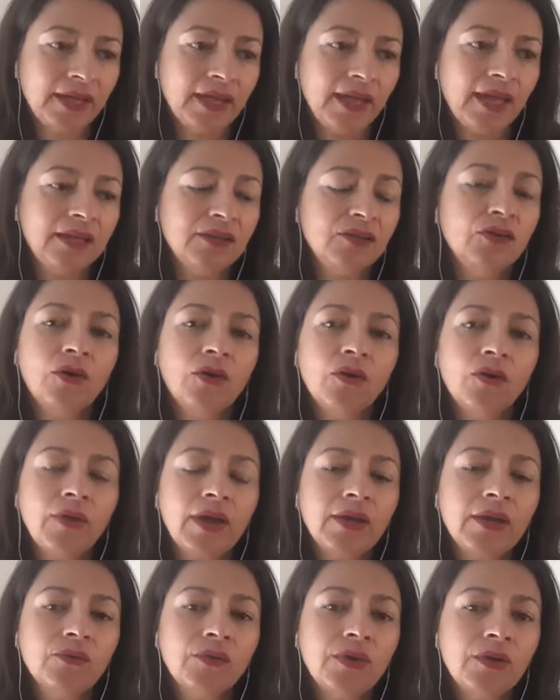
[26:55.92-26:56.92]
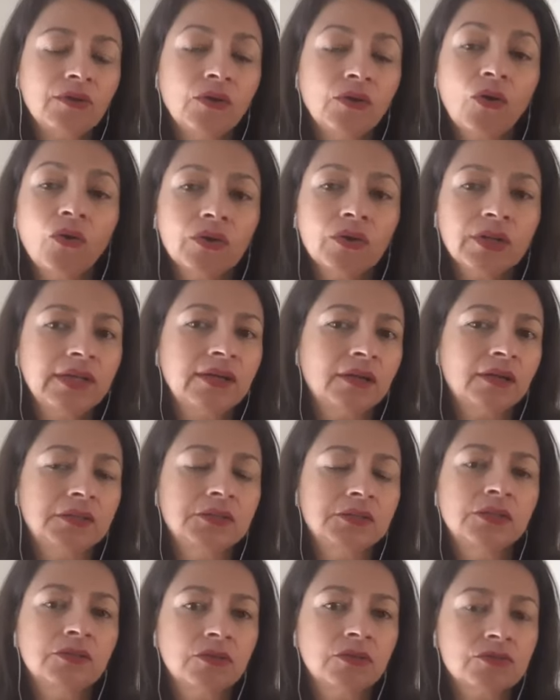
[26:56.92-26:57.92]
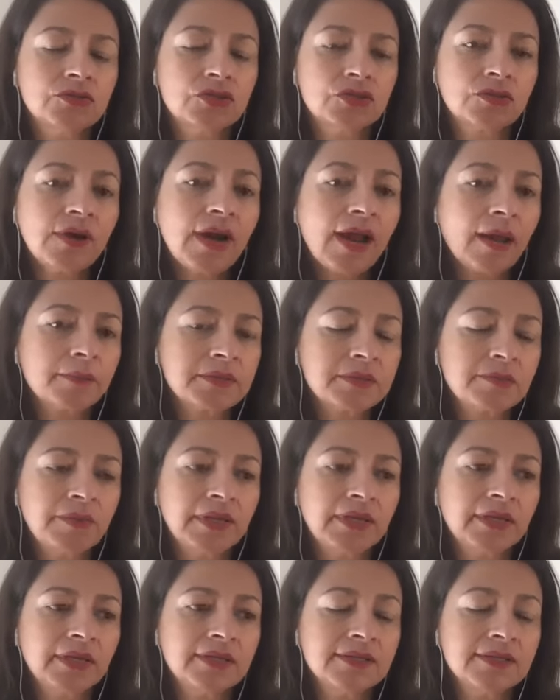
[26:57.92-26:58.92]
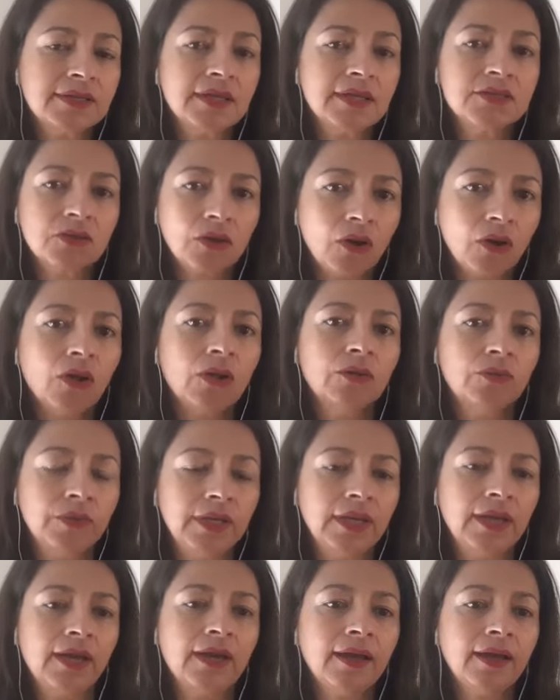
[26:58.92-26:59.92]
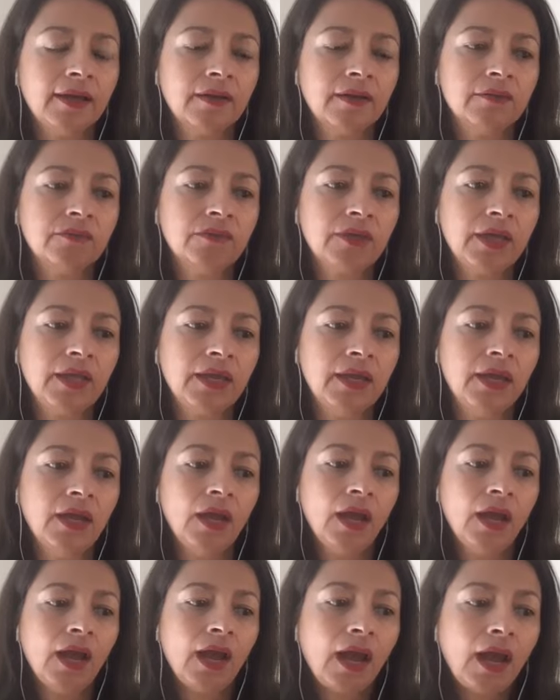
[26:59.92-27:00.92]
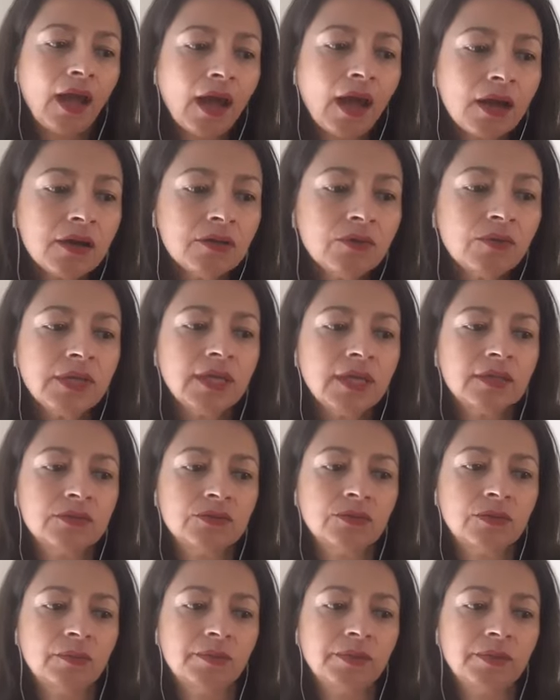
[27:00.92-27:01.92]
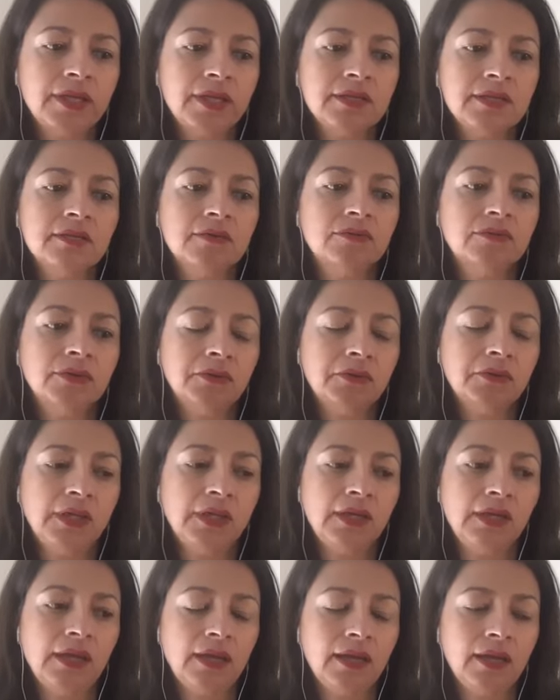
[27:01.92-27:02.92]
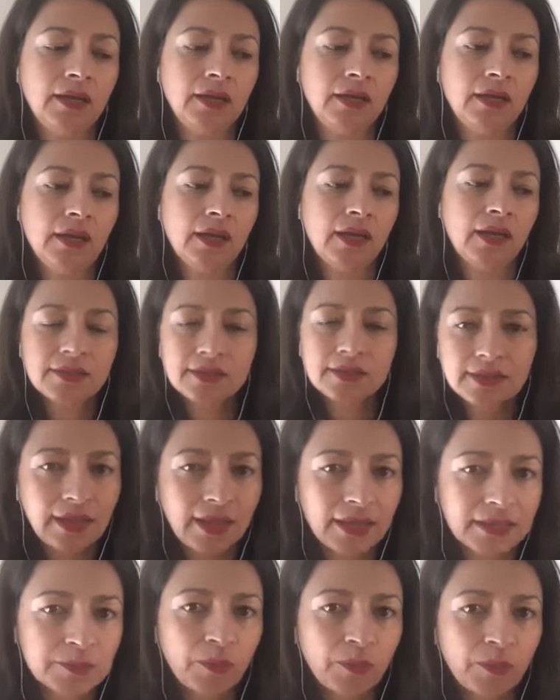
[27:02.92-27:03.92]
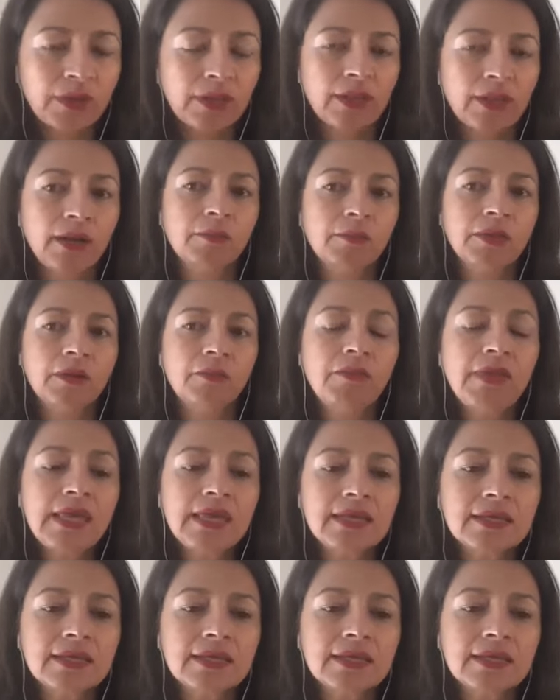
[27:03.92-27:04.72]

And, and we're holding on to those scraps because it's all we have. And how do we get to a place of looking at, and this is the last point that I'm going to make,